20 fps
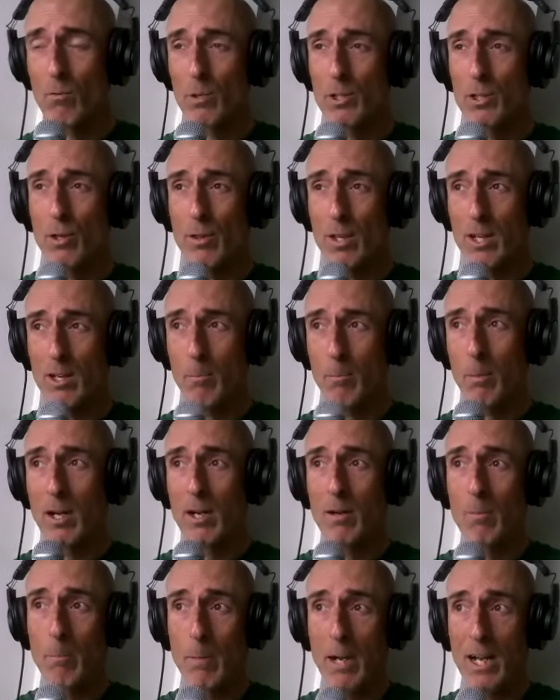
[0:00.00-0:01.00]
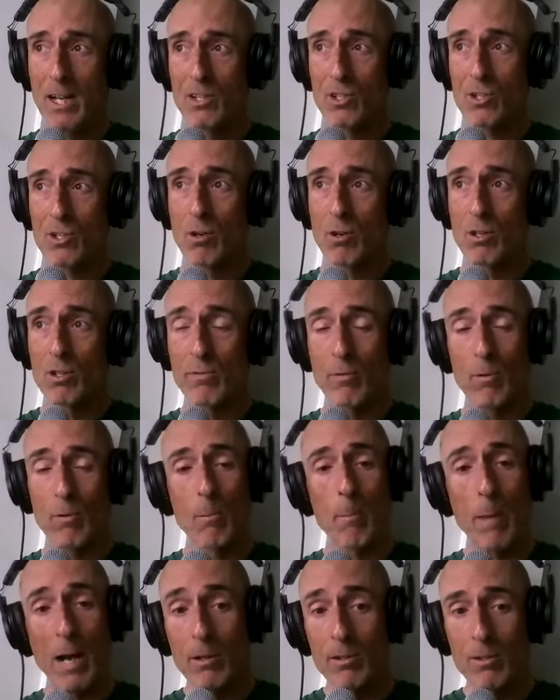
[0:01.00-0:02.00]
when you think about mass starts for
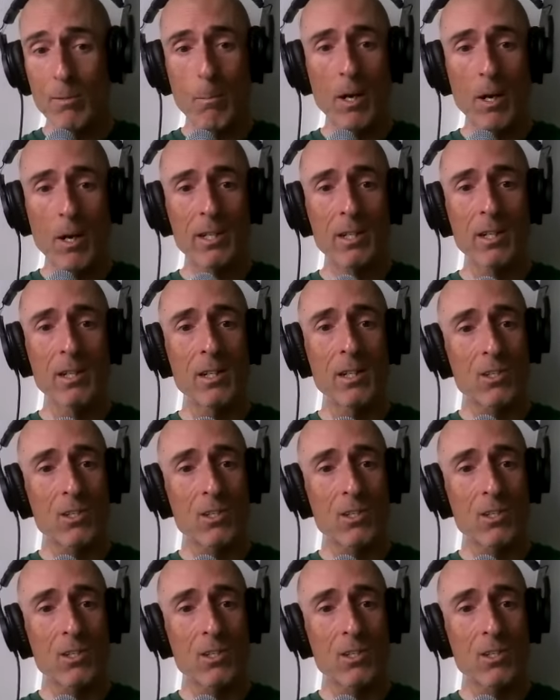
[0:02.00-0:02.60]
mountain biking